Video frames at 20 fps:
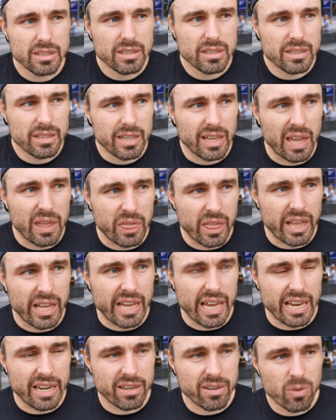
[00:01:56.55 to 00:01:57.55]
You're
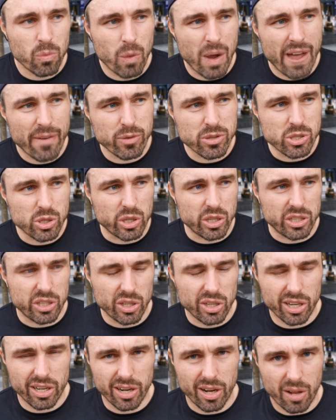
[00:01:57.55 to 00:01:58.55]
thinking, why have we took a
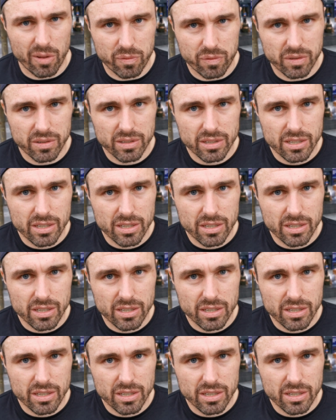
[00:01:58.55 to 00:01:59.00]
door off?